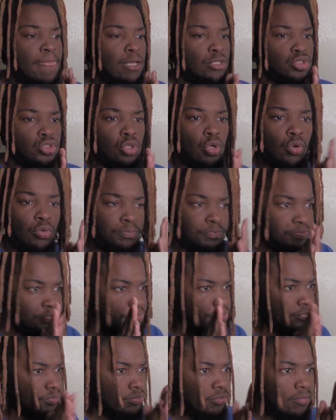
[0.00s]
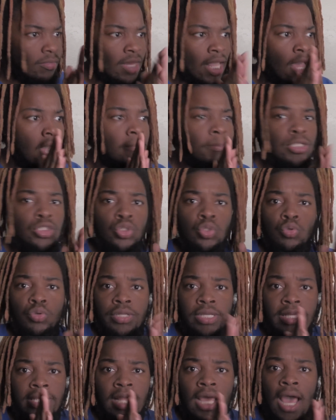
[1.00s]
So I'm gonna tune
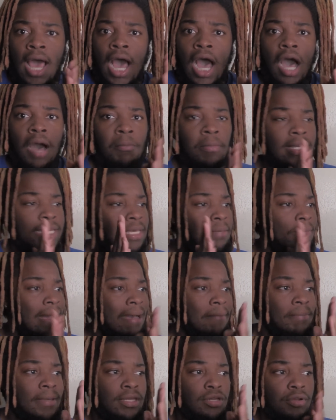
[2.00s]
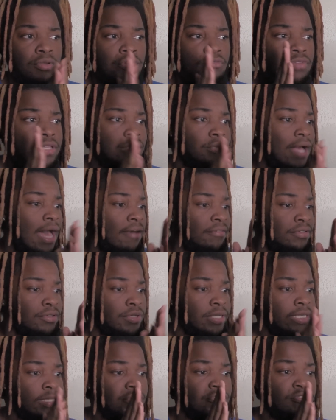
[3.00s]
in, I'm gonna get my opinion on the video after
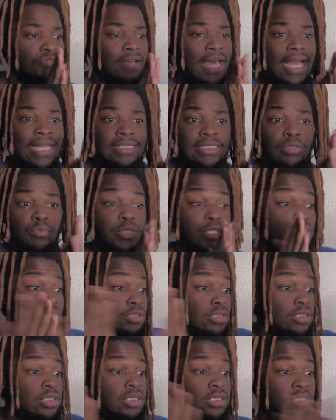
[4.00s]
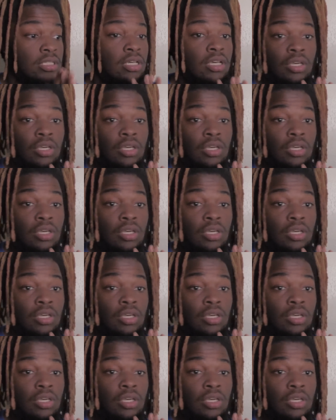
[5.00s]
it, the fact, and we're gonna see.